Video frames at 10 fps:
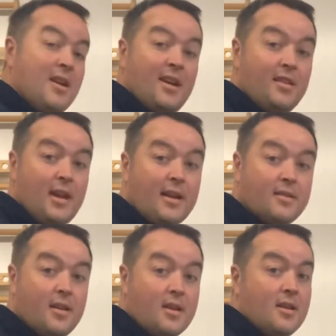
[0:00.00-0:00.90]
The next
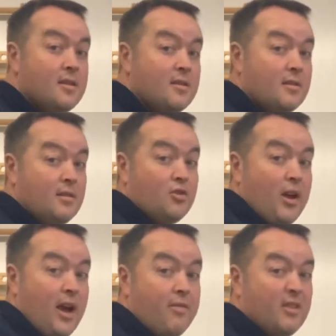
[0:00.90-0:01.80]
thing is the
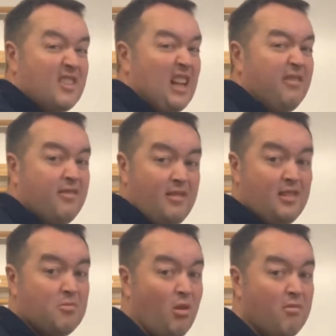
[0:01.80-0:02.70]
chair itself.
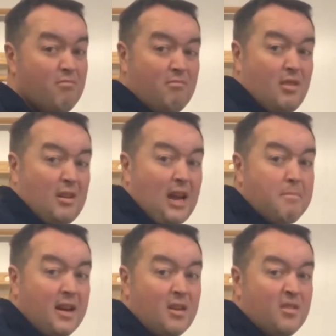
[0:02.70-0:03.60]
This one, and like
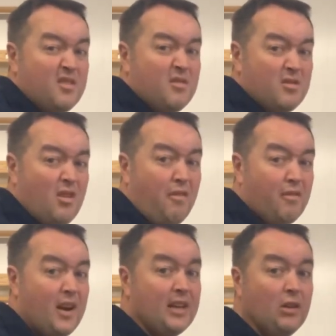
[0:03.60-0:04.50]
many others, doesn't
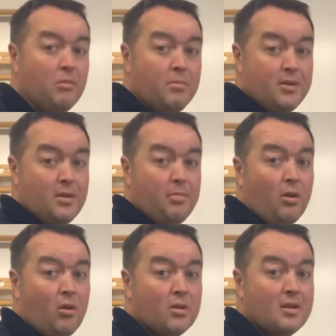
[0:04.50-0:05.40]
offer any lumbar
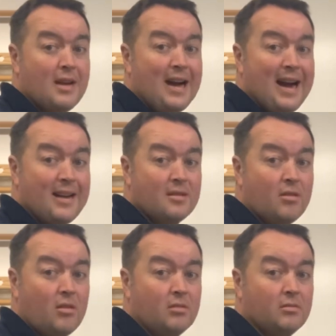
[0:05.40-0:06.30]
support at
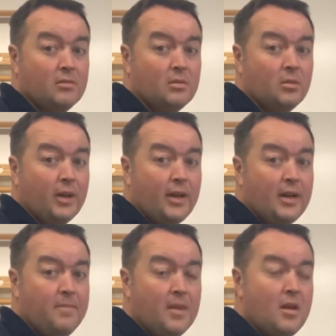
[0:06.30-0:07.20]
all, okay?